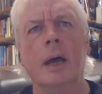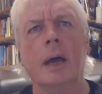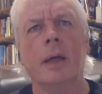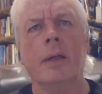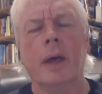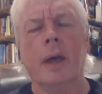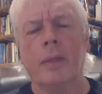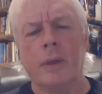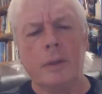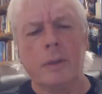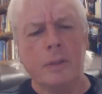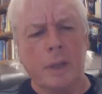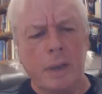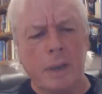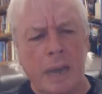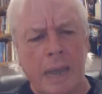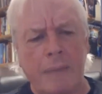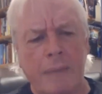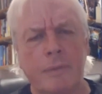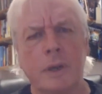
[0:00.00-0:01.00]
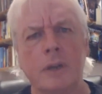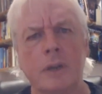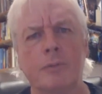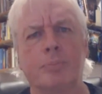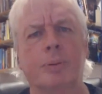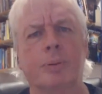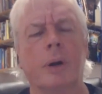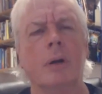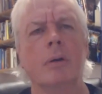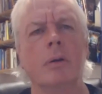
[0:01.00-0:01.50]
The level of
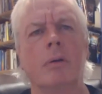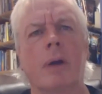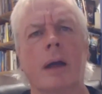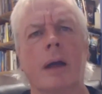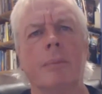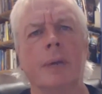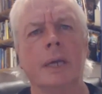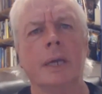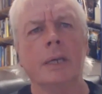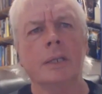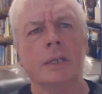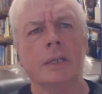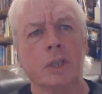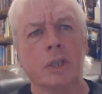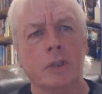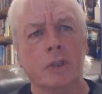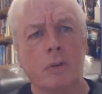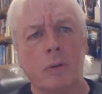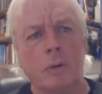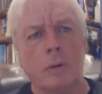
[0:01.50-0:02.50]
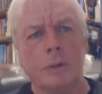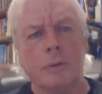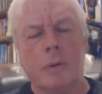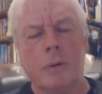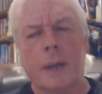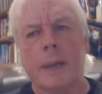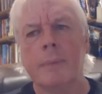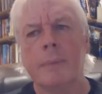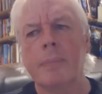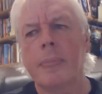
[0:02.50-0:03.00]
programming is
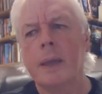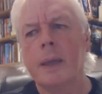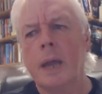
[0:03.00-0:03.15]
extraordinary.